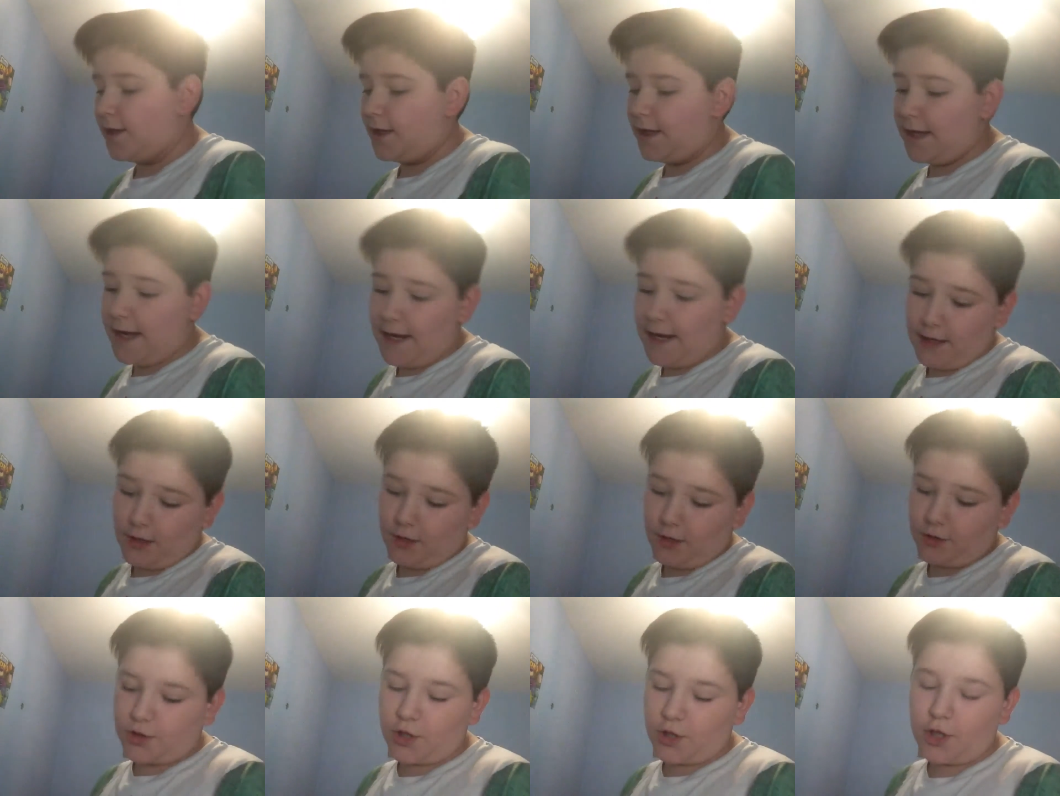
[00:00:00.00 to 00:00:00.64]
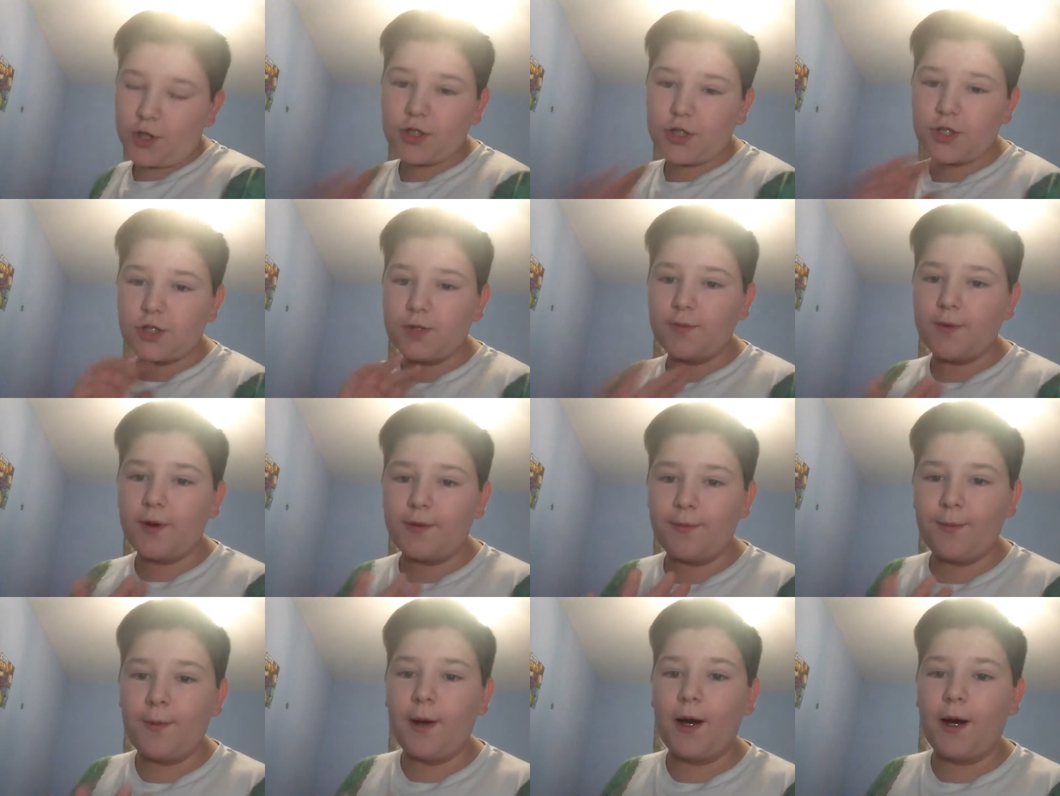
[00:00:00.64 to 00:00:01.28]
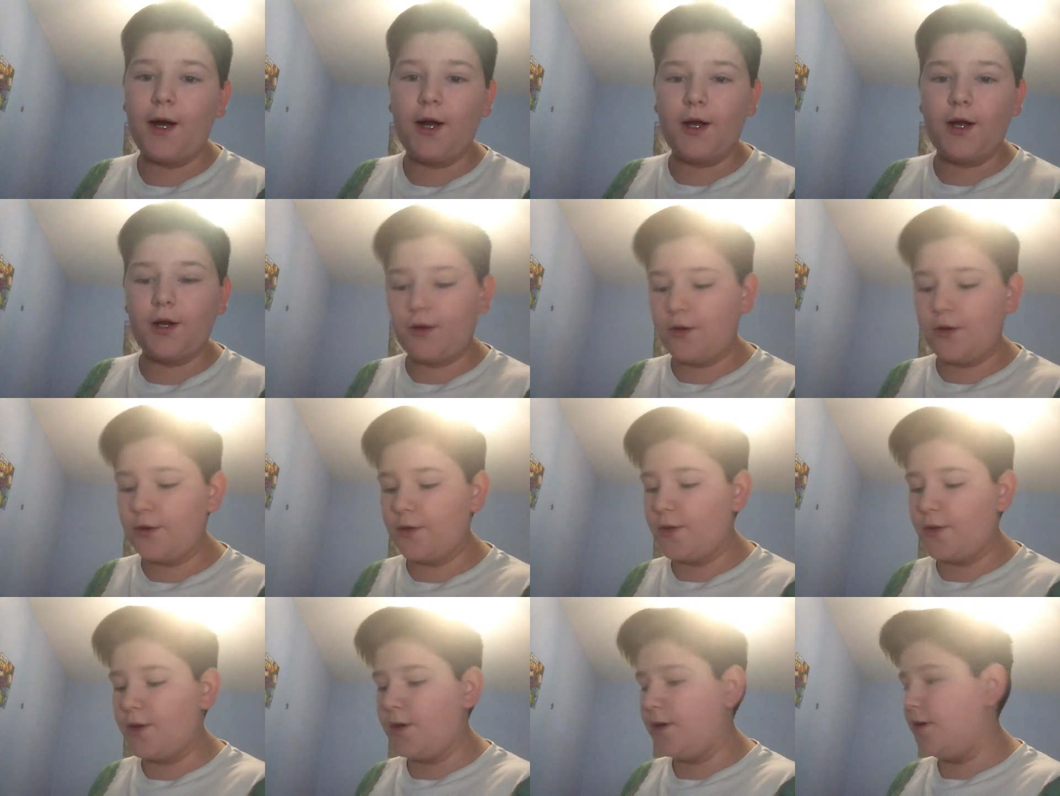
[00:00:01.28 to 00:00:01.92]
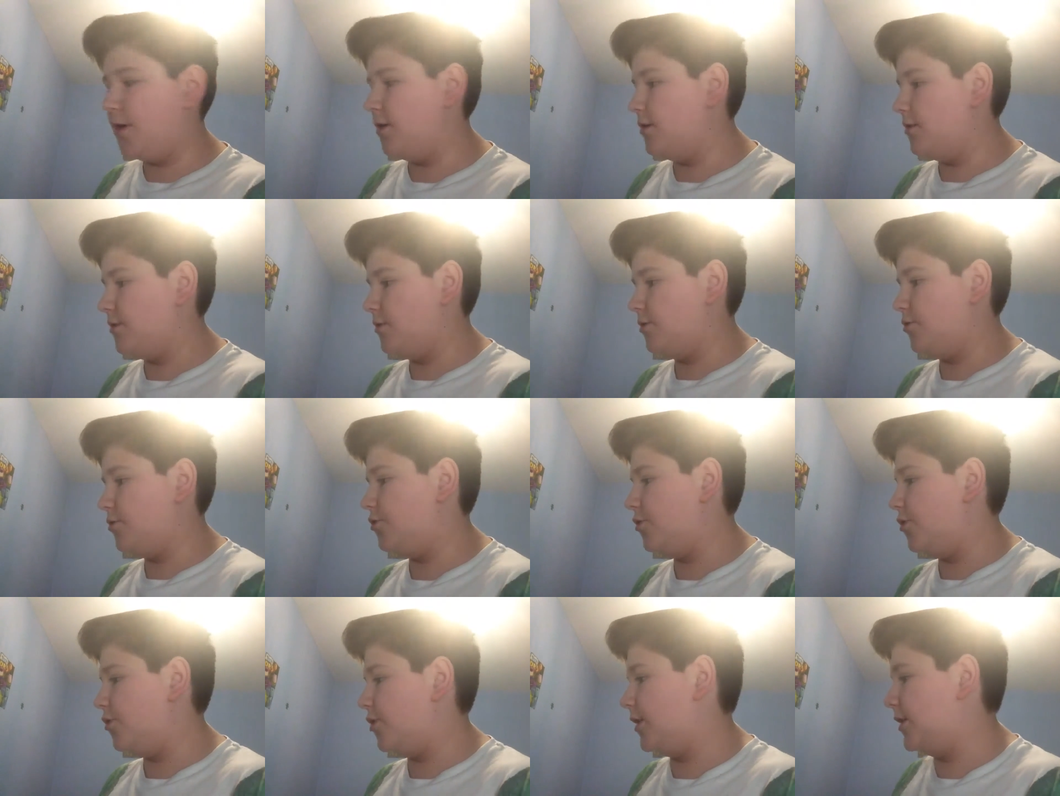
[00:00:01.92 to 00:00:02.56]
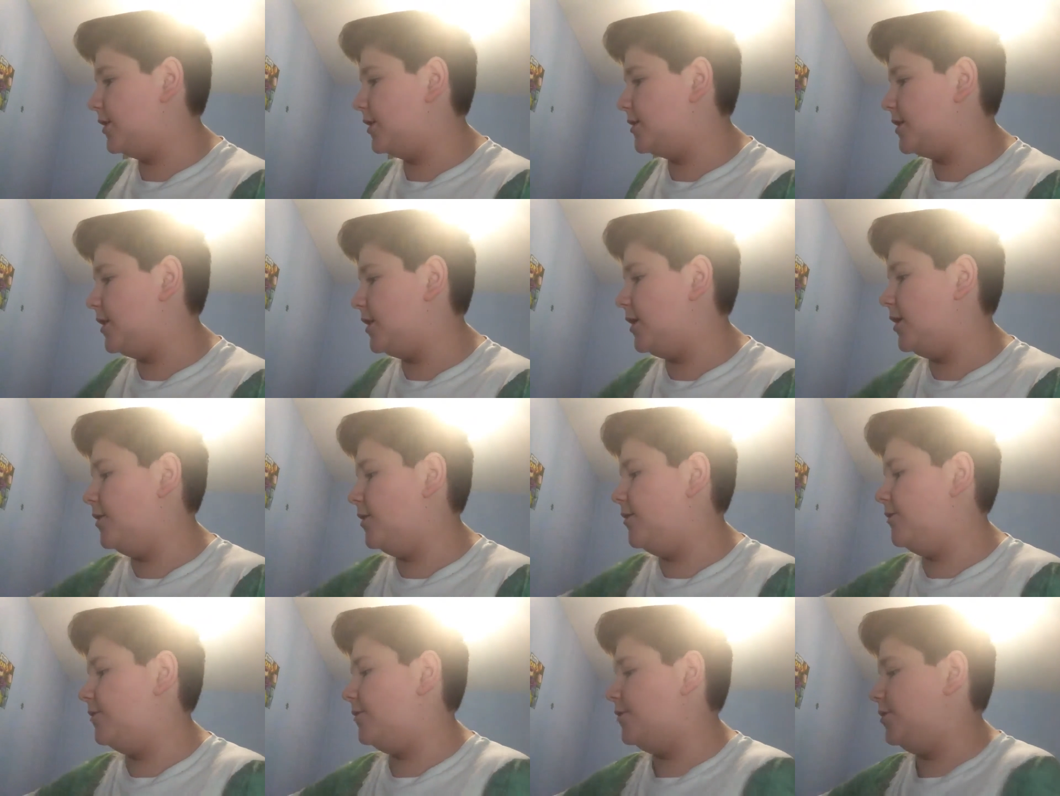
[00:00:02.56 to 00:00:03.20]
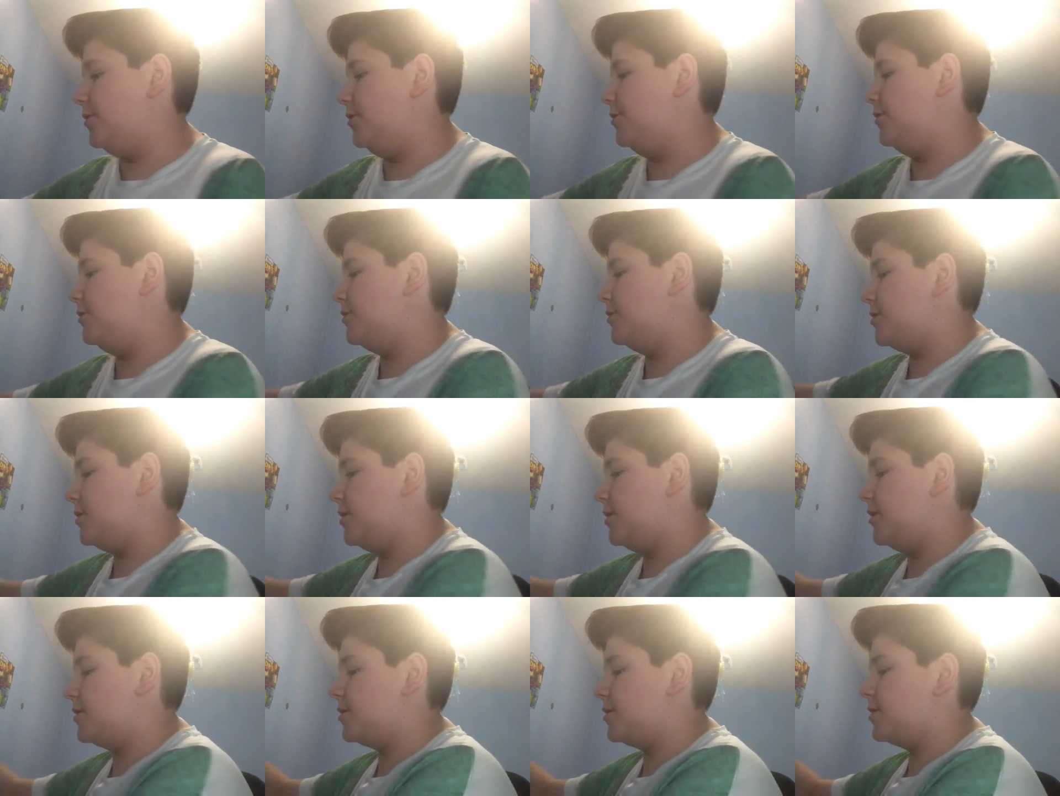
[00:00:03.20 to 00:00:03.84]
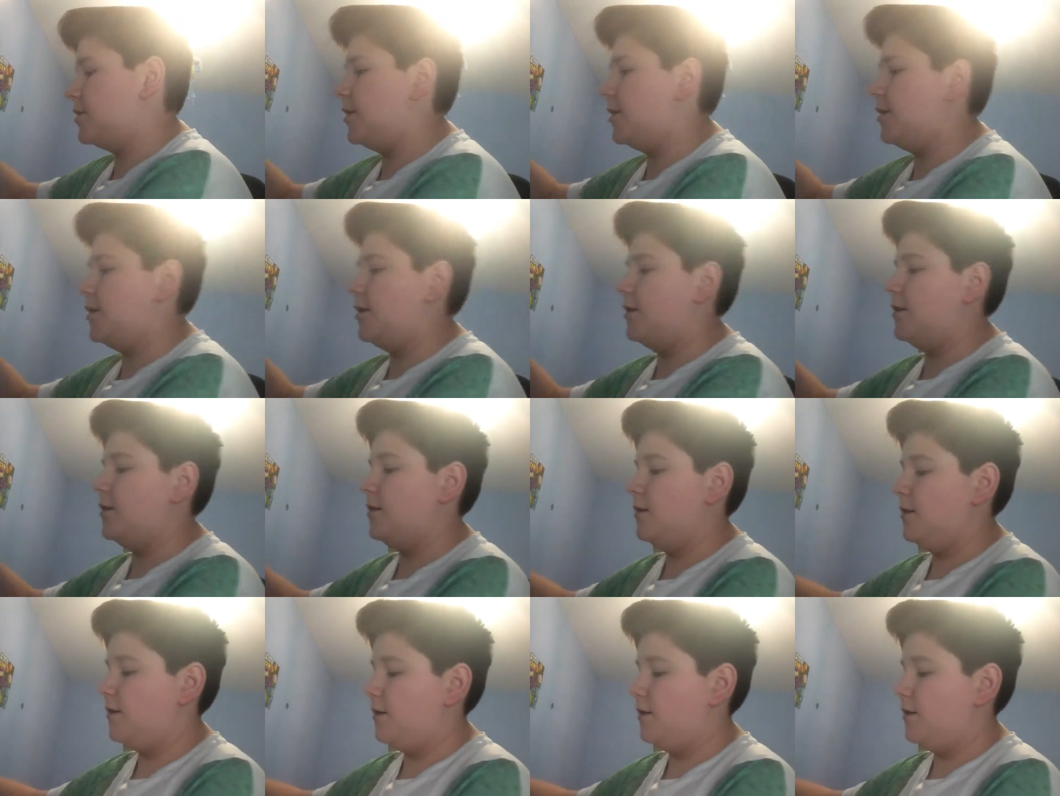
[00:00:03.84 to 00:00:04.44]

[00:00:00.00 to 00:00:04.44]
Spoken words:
And I'll show you some of my other drawings that I have done. So let's start.